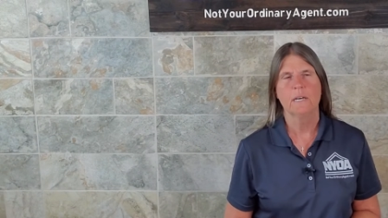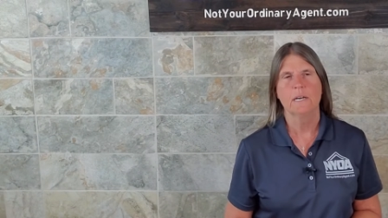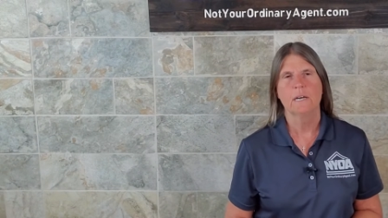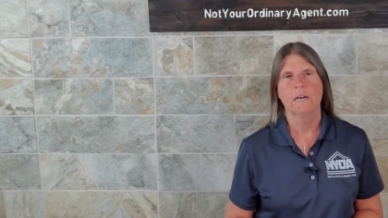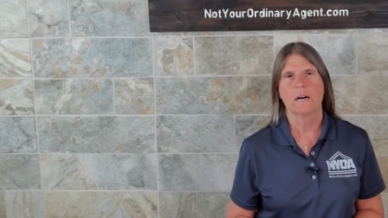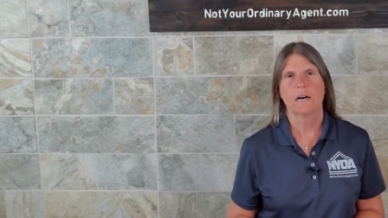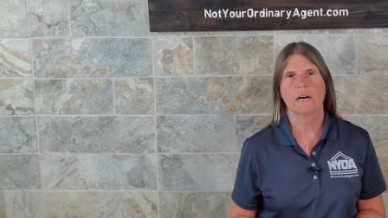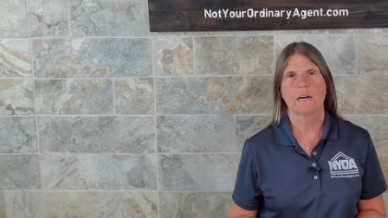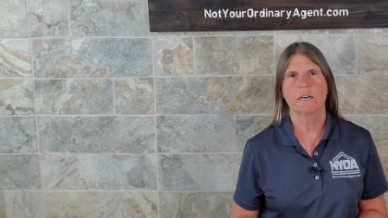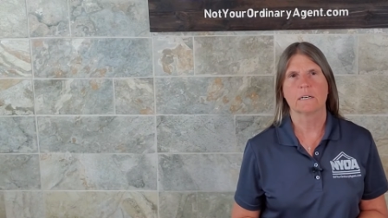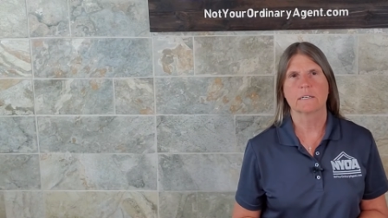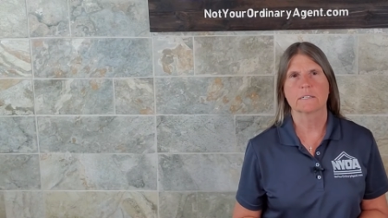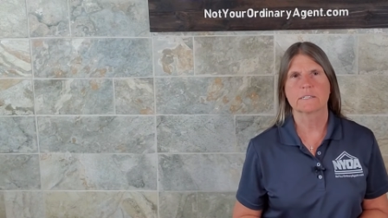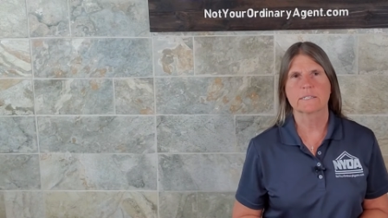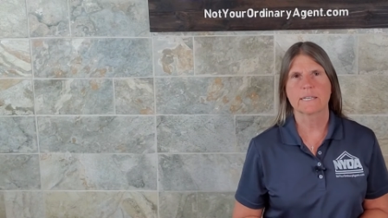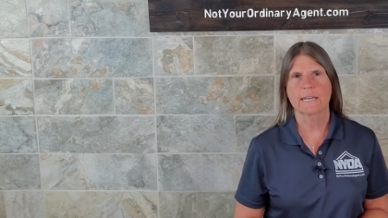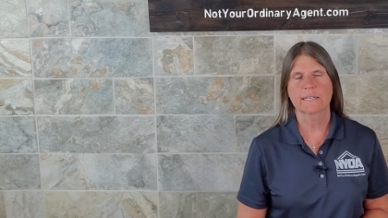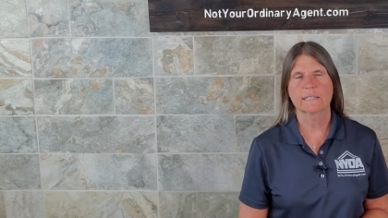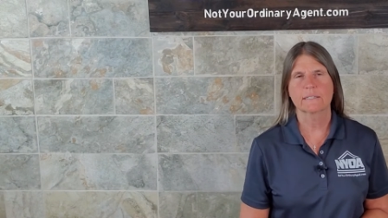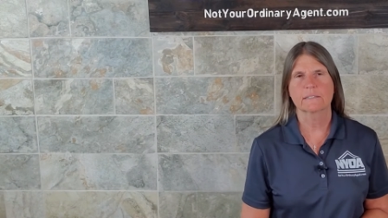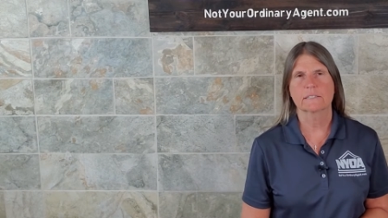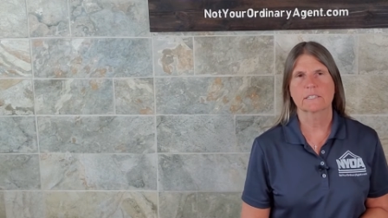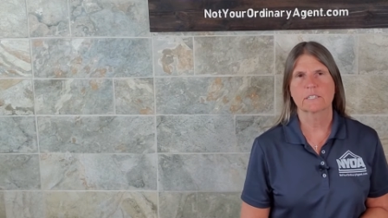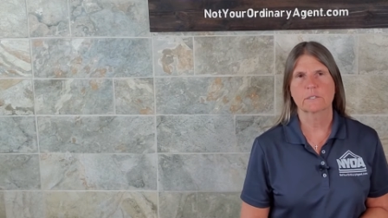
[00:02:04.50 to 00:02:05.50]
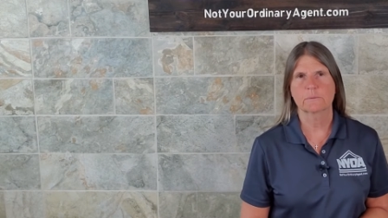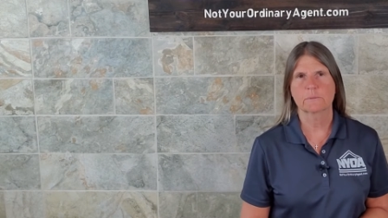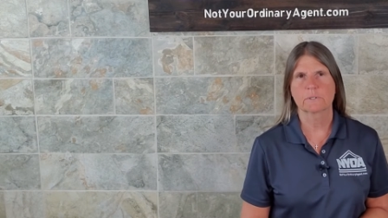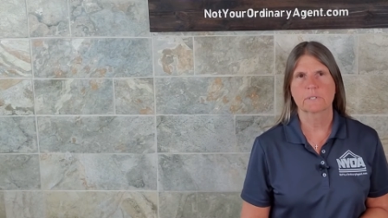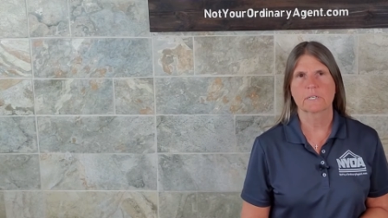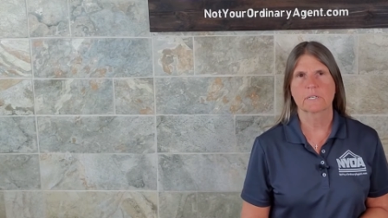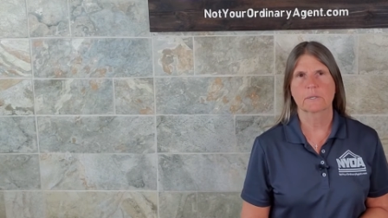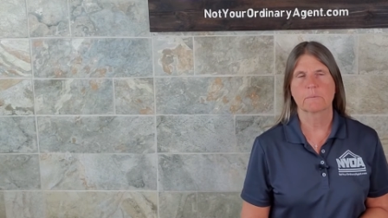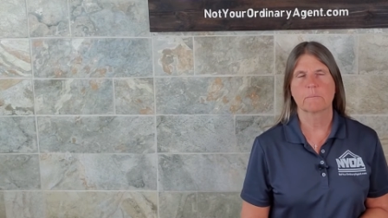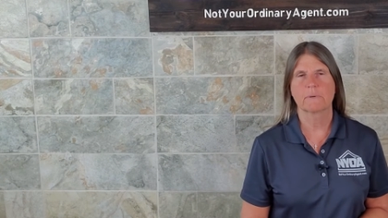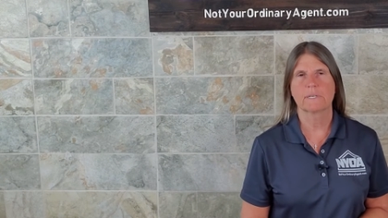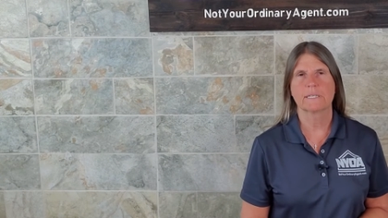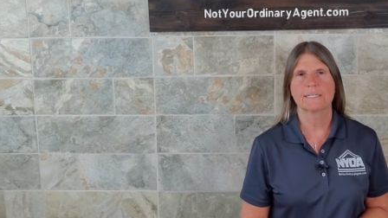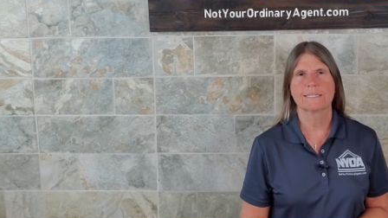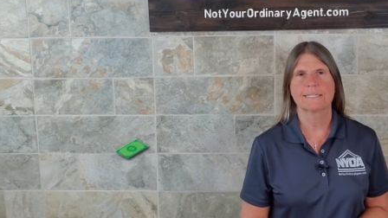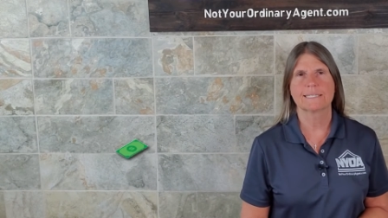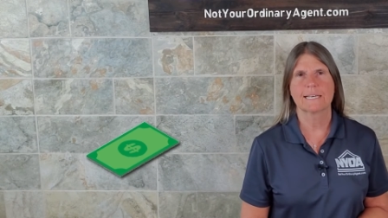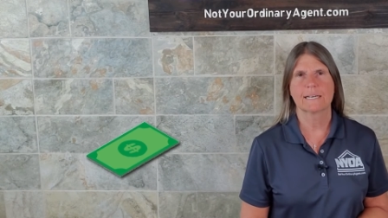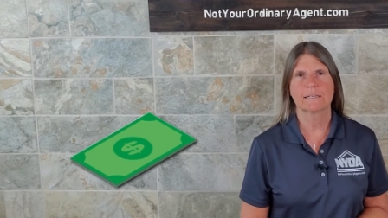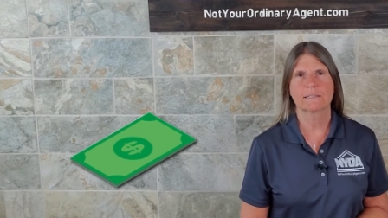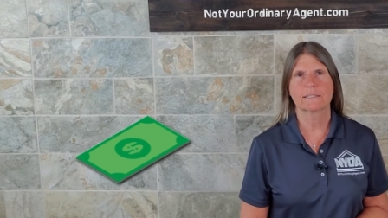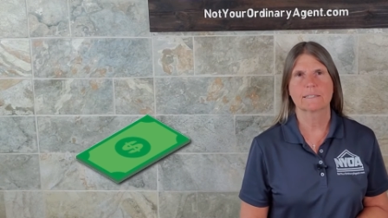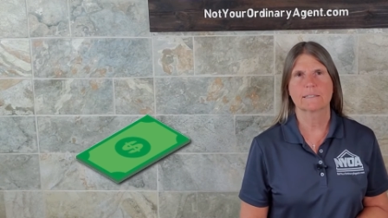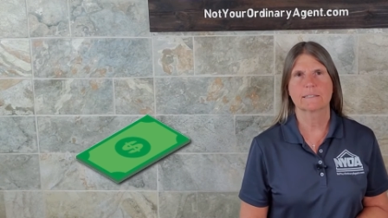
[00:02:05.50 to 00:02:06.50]
Uh, secondly, we're gonna be
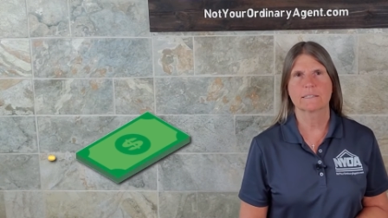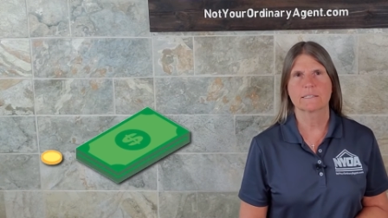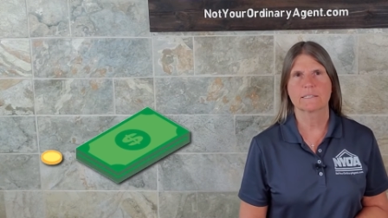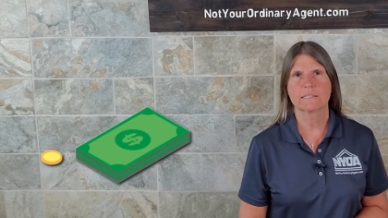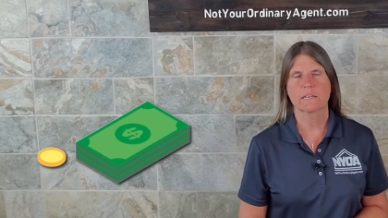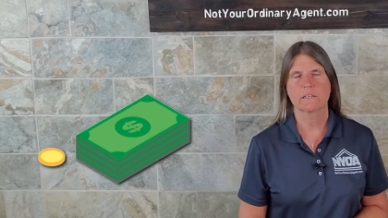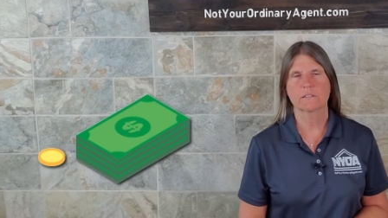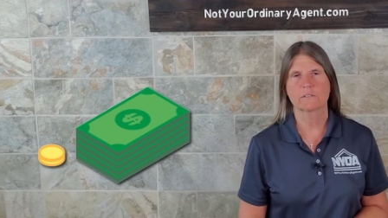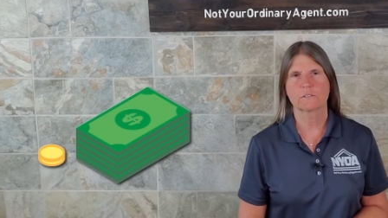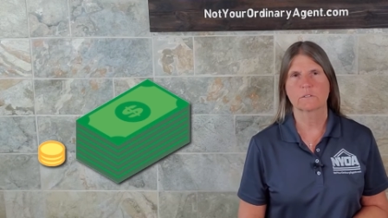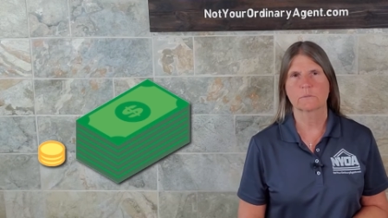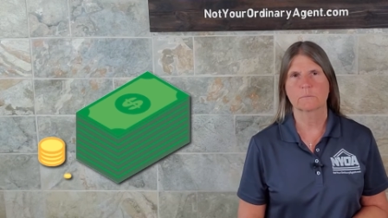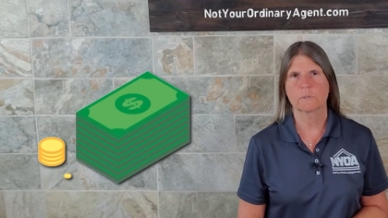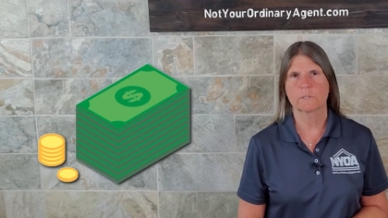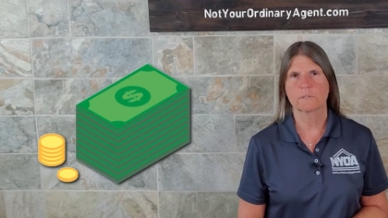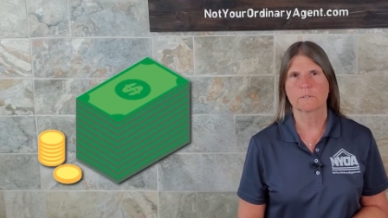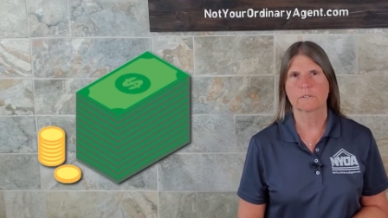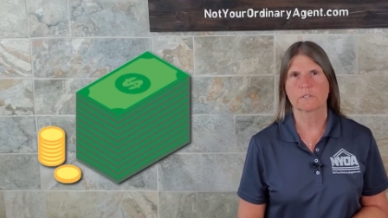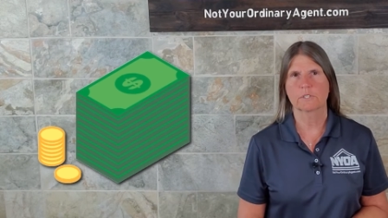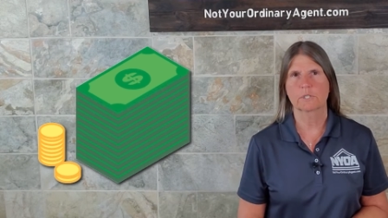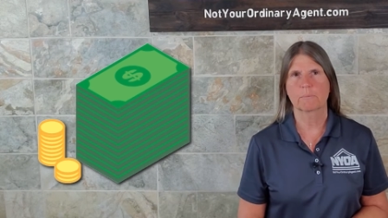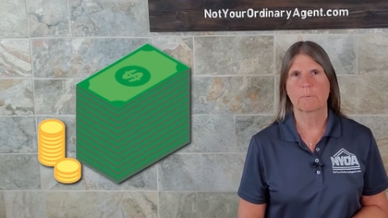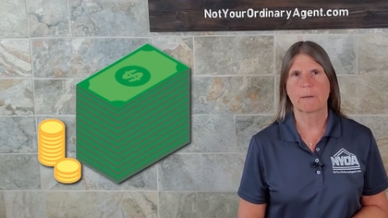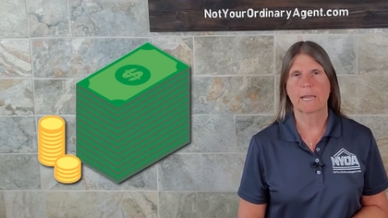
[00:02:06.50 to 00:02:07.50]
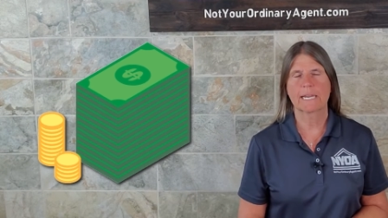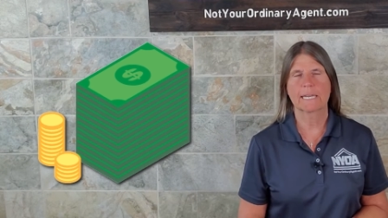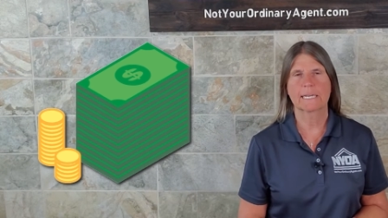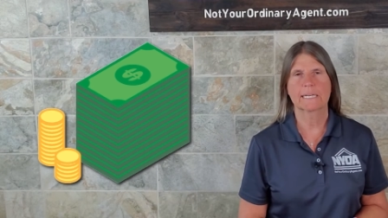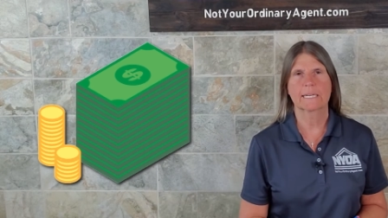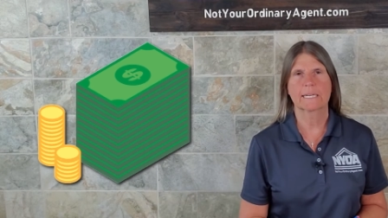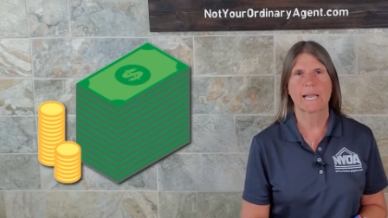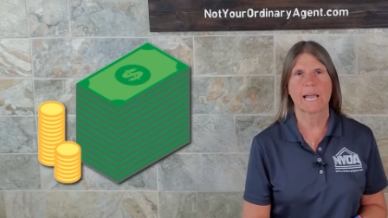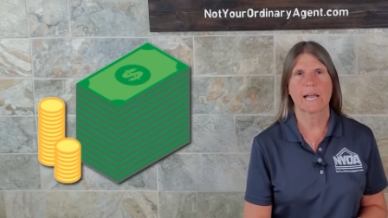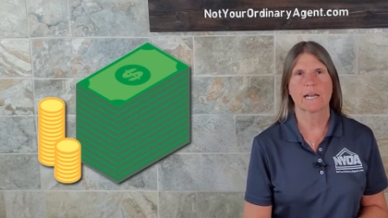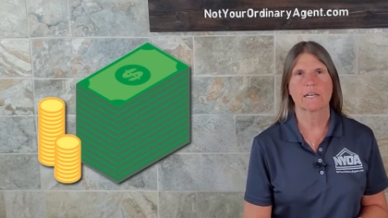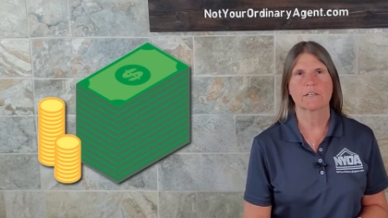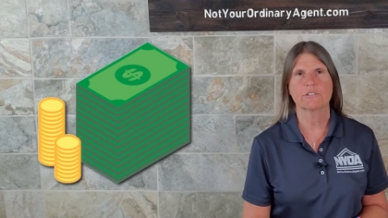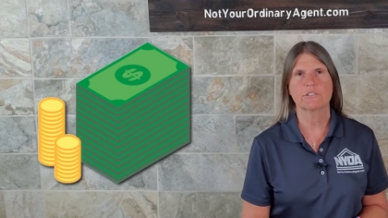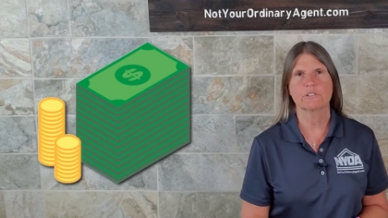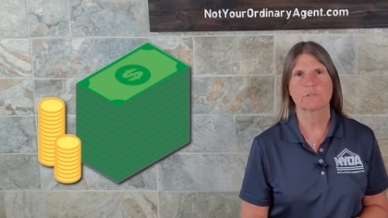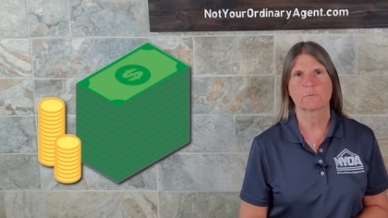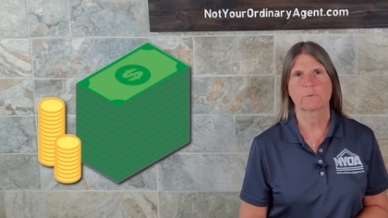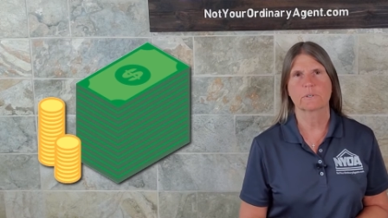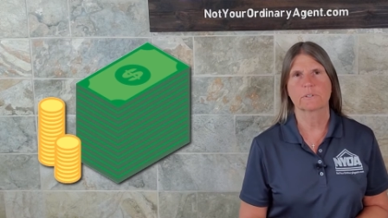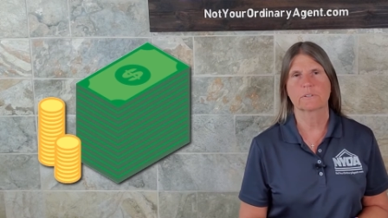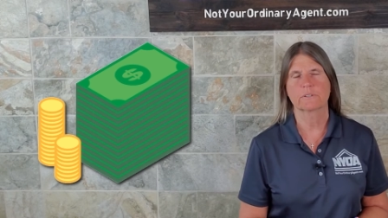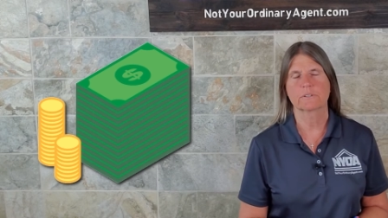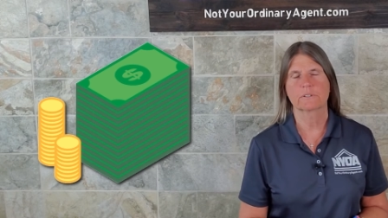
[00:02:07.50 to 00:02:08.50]
telling the seller whether you're paying cash or
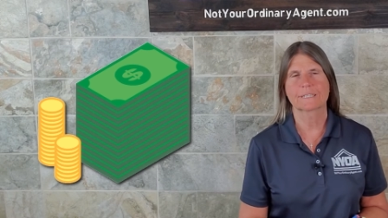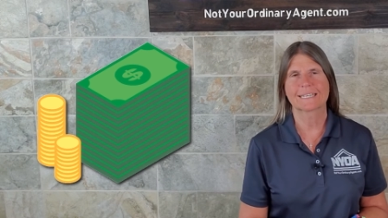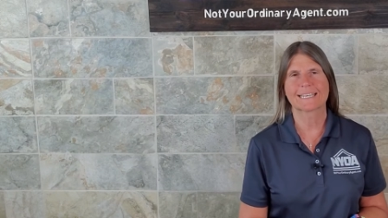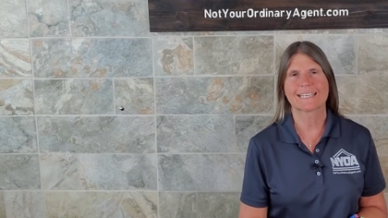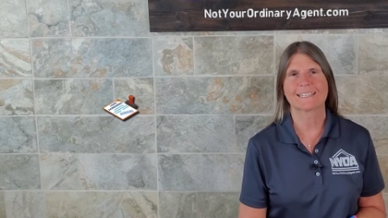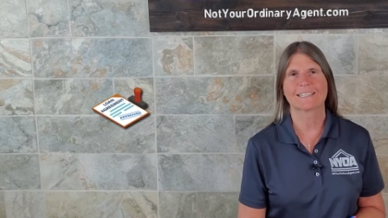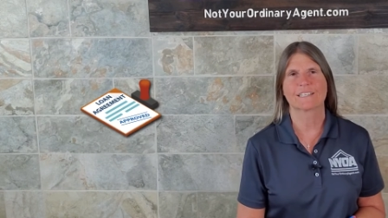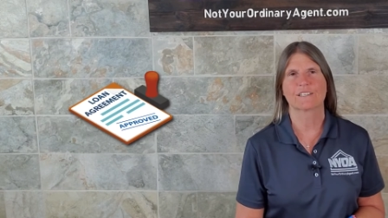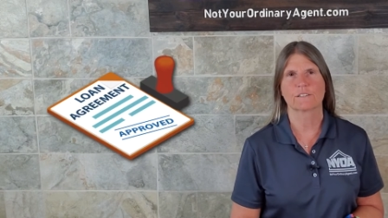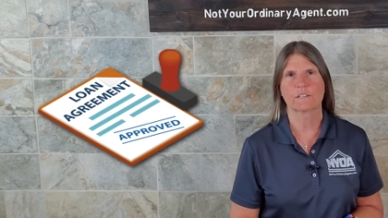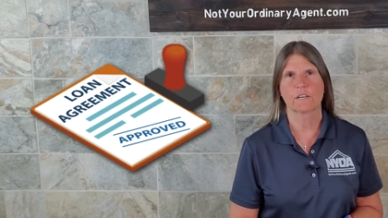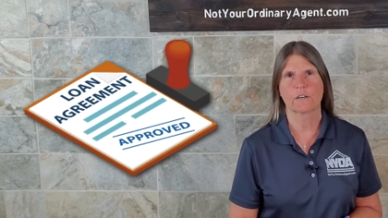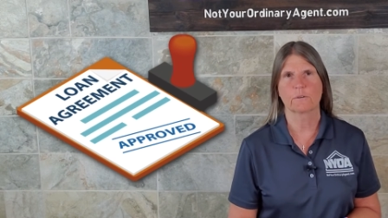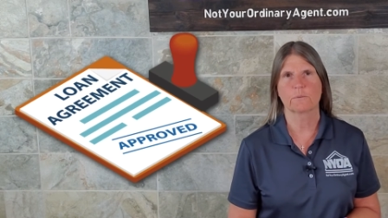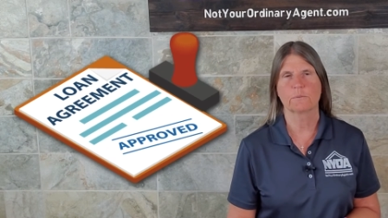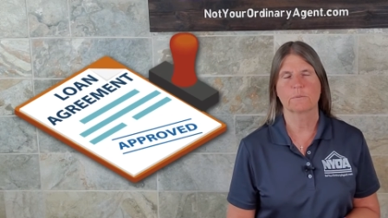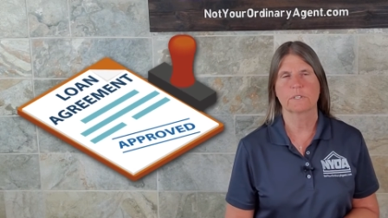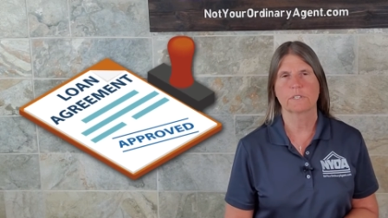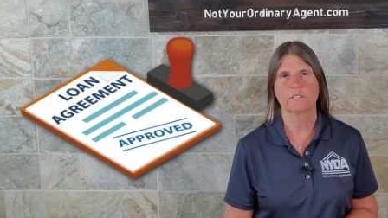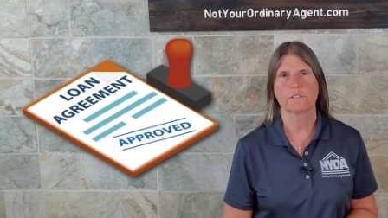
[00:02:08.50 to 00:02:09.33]
whether you're getting a loan,